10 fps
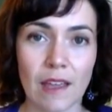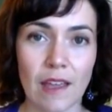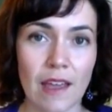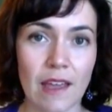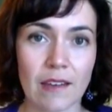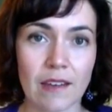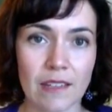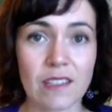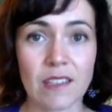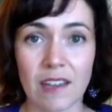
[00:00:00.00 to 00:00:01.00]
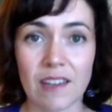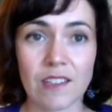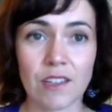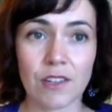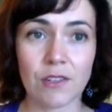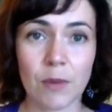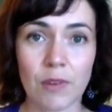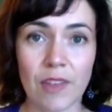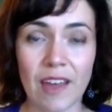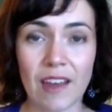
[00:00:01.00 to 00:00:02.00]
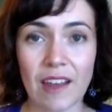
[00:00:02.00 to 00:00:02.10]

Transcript: and it's and it's good to remember that.